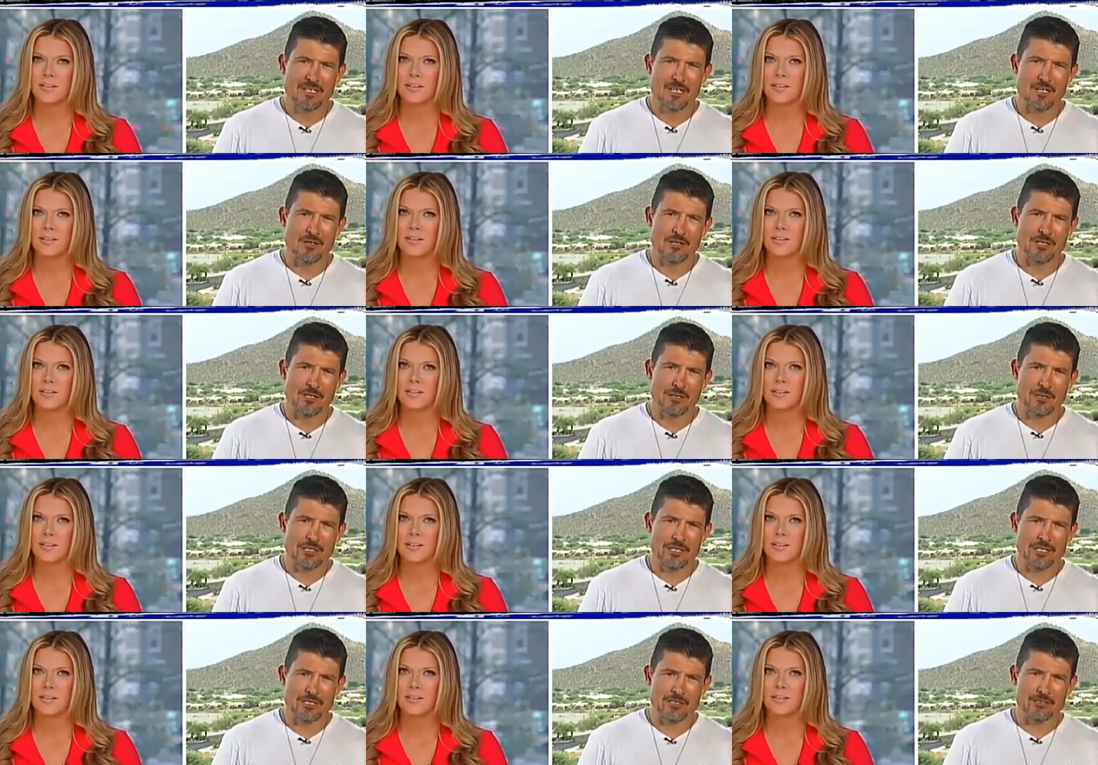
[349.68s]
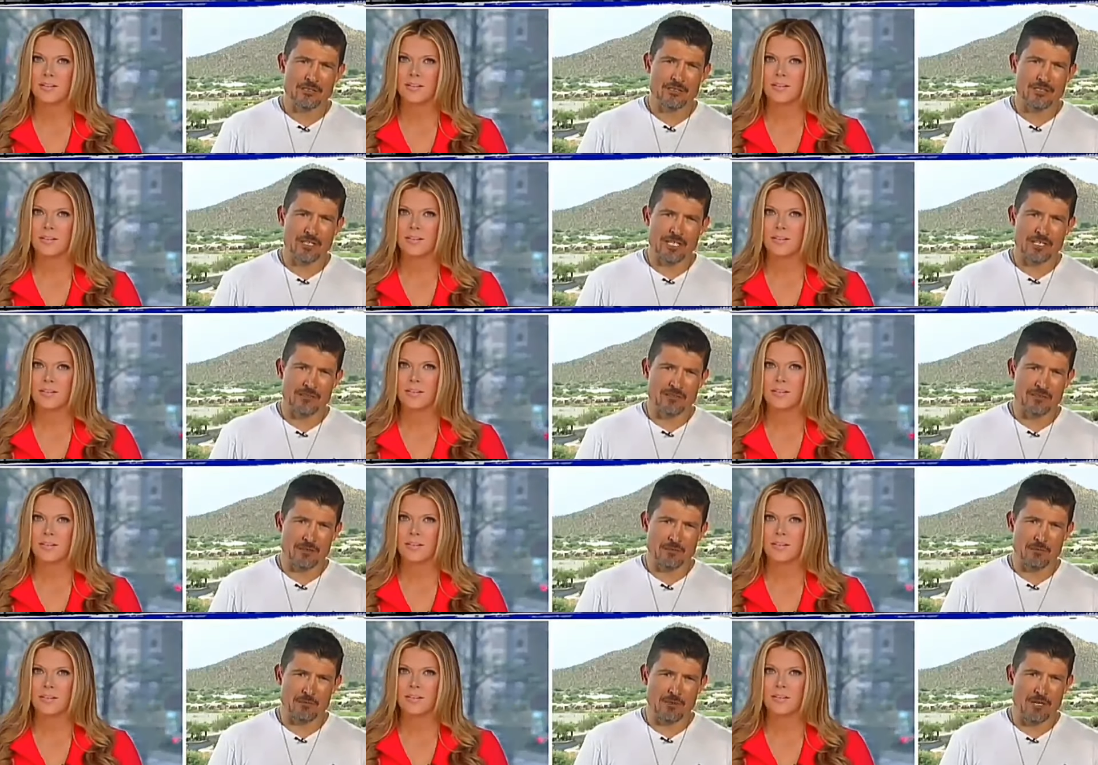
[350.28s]
Speaker 1: Oh, it's
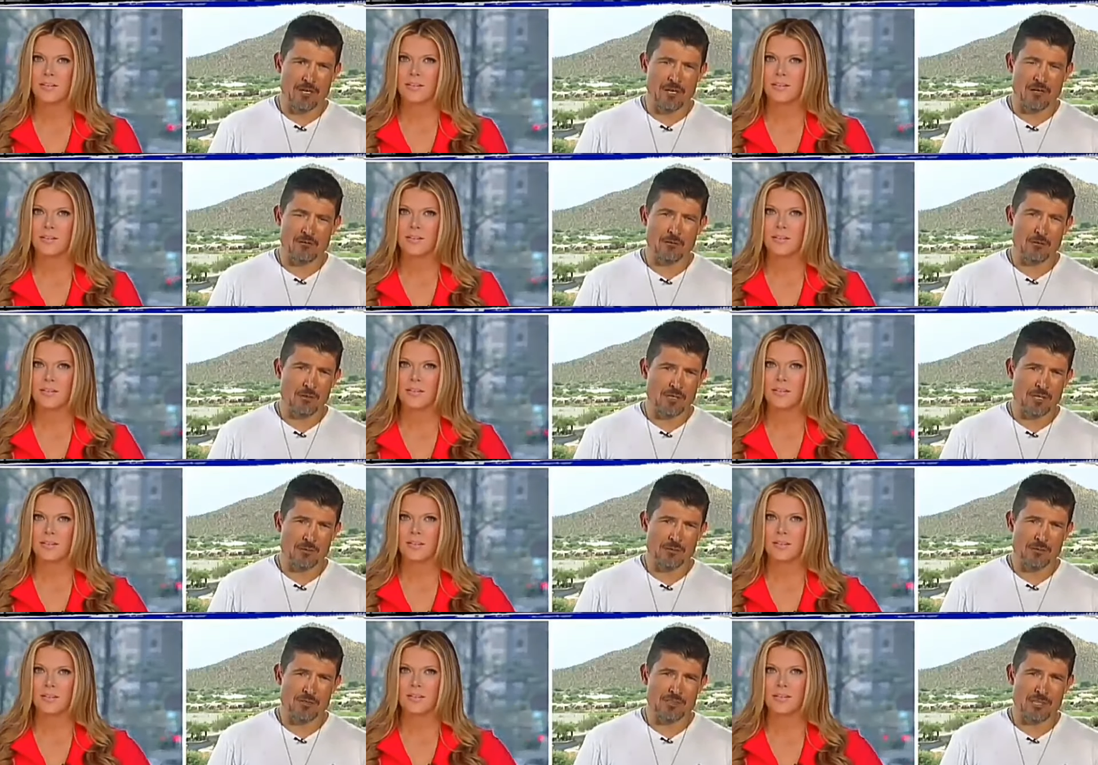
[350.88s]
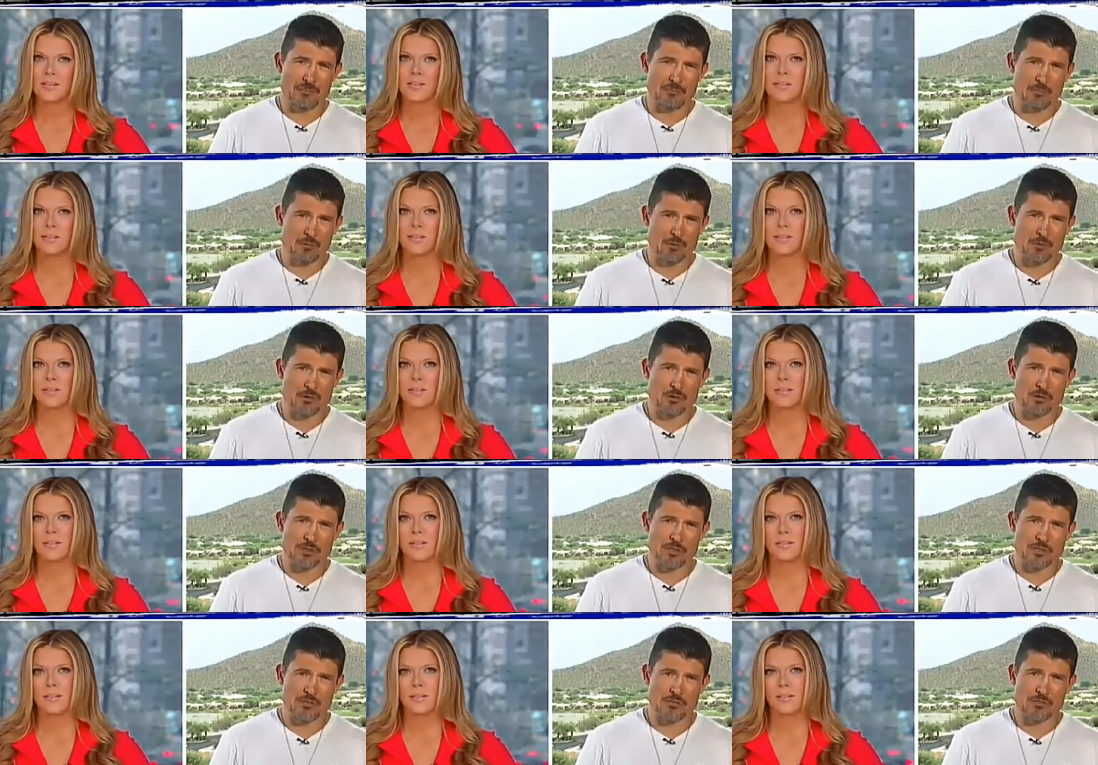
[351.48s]
not even awful. I would say
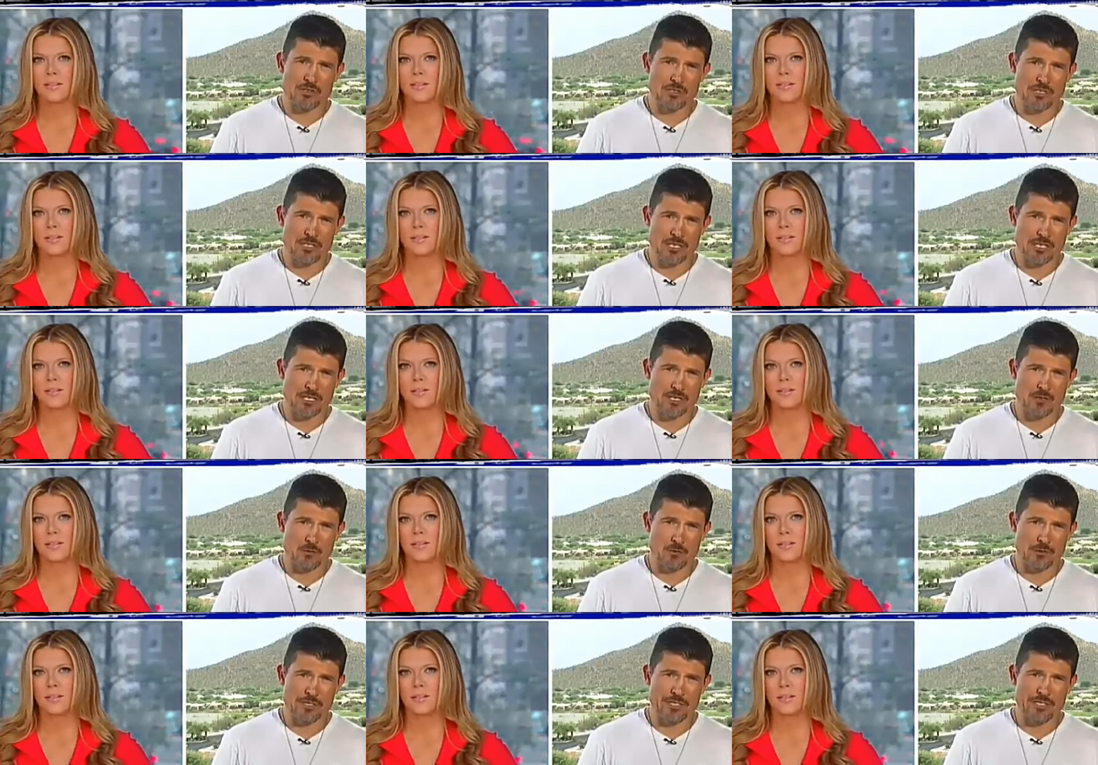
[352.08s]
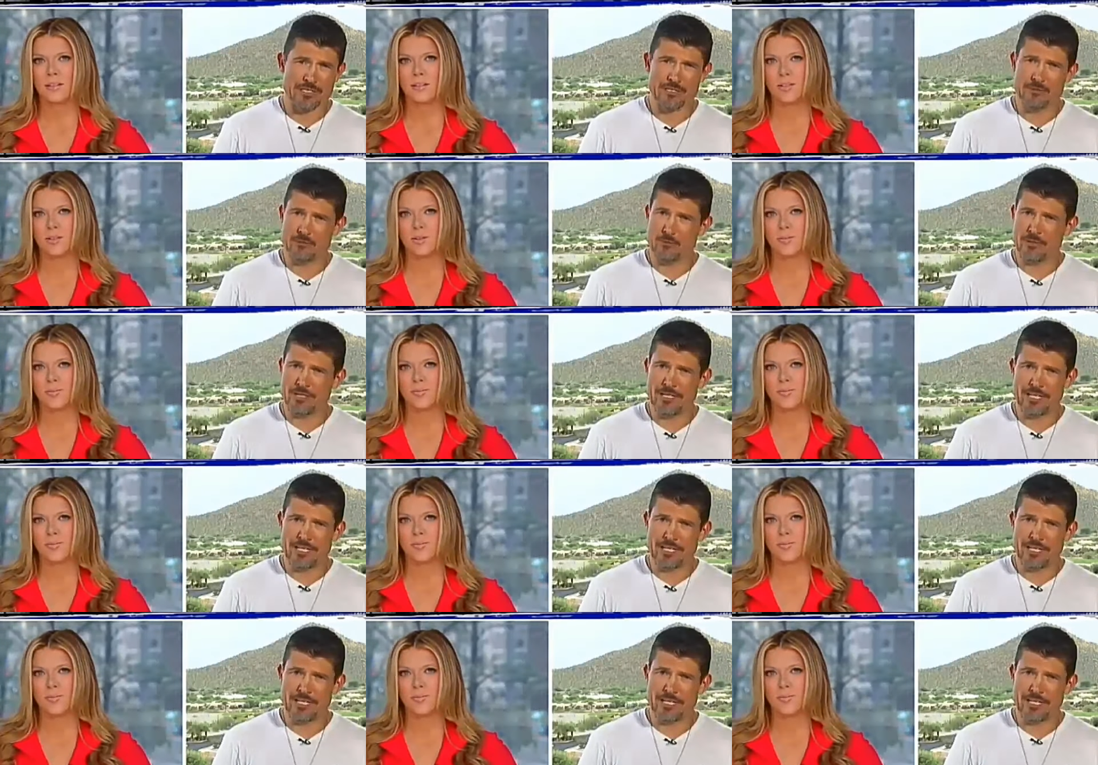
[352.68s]
murderous. Uh, we